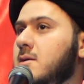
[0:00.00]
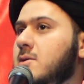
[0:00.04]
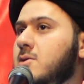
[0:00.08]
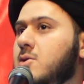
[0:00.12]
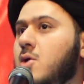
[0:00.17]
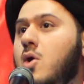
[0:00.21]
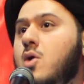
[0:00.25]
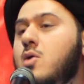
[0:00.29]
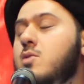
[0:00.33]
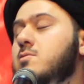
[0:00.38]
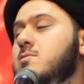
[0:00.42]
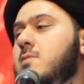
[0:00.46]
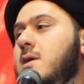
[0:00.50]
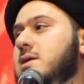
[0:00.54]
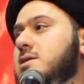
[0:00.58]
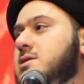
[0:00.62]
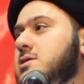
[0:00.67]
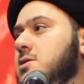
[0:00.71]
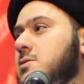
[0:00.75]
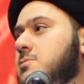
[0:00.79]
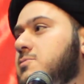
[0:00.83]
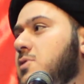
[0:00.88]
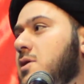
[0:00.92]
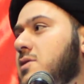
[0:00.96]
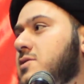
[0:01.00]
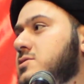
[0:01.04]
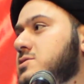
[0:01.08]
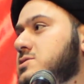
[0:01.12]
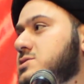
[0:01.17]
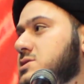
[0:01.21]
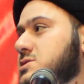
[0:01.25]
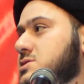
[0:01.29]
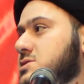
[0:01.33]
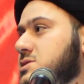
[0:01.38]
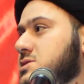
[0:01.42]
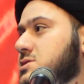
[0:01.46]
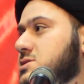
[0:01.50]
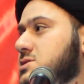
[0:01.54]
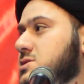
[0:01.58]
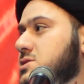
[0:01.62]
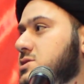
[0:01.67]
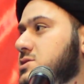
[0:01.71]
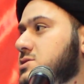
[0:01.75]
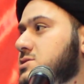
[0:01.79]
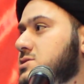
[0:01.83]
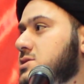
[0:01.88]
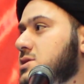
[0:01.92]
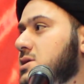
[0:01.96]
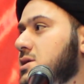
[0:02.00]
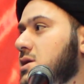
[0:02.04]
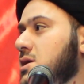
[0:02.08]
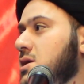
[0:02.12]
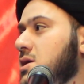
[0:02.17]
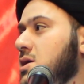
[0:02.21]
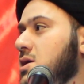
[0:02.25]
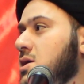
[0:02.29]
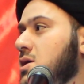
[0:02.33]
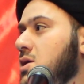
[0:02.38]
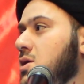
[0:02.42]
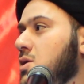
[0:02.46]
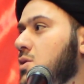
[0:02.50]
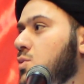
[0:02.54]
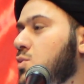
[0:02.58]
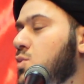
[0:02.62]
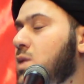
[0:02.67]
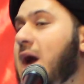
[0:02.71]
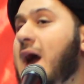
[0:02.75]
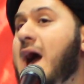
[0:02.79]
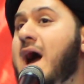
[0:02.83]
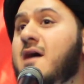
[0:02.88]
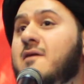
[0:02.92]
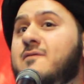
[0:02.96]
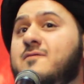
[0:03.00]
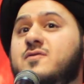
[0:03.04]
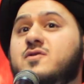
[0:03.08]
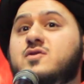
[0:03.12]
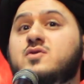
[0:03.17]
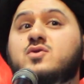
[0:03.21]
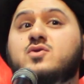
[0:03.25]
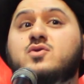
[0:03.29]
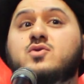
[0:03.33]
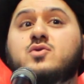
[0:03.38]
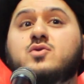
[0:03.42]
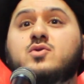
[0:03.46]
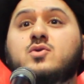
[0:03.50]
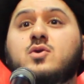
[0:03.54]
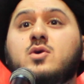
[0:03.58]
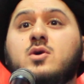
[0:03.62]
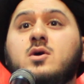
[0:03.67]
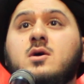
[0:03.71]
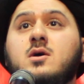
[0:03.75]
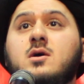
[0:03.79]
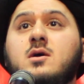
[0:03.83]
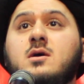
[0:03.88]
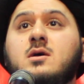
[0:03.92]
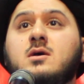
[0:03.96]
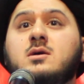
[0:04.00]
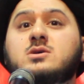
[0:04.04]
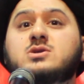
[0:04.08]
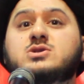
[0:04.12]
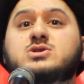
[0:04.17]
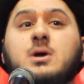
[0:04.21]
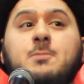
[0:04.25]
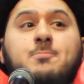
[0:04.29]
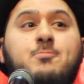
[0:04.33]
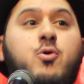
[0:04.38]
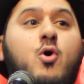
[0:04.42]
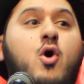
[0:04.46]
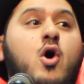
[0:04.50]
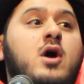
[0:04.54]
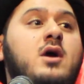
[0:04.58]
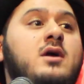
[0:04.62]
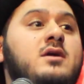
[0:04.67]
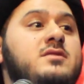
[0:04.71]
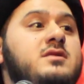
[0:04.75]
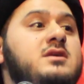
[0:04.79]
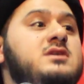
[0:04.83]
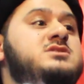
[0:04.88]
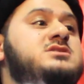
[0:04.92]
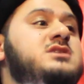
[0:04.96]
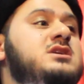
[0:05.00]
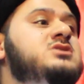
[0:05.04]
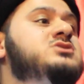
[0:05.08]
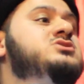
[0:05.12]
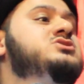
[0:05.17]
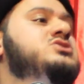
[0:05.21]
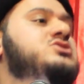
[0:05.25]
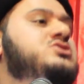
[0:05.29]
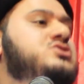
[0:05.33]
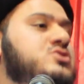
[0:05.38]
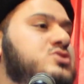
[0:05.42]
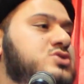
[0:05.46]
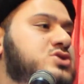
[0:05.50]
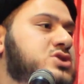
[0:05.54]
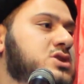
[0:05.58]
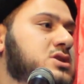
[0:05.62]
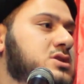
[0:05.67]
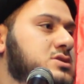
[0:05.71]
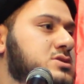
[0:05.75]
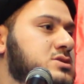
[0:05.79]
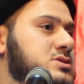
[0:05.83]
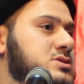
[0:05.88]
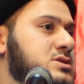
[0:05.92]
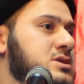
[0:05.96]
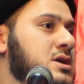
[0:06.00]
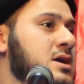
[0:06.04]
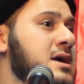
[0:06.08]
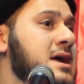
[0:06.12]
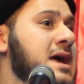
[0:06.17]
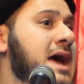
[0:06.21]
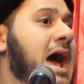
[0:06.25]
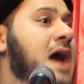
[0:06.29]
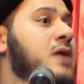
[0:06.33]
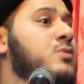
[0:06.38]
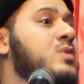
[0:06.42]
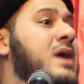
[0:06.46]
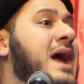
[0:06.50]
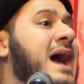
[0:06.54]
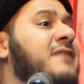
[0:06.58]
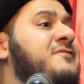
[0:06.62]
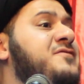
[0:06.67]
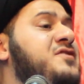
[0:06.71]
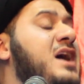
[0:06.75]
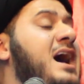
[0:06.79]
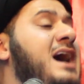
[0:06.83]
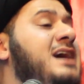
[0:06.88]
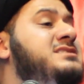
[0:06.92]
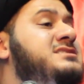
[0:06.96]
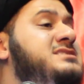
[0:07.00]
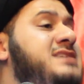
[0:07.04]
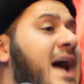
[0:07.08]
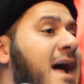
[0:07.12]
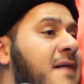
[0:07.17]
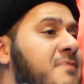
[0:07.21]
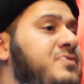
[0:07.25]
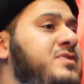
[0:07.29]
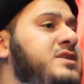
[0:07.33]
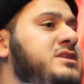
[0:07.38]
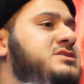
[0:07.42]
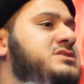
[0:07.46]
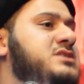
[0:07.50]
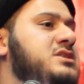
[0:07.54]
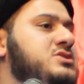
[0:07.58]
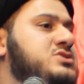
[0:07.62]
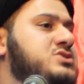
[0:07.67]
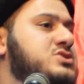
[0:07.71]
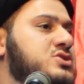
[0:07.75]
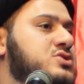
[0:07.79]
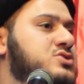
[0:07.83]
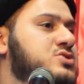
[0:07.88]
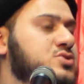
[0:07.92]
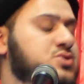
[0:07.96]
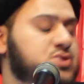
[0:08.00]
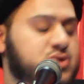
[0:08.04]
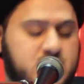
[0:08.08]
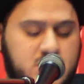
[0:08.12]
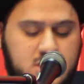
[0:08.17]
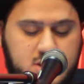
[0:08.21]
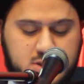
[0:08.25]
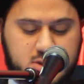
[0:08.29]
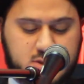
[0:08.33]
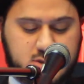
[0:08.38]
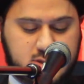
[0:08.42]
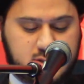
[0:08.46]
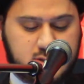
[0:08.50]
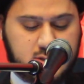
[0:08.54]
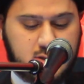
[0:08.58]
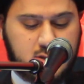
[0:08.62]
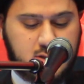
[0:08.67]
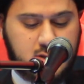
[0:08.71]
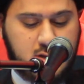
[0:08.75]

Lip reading: No, my dear brothers and sisters. We have to support these institutions. And we have to attend these institutions.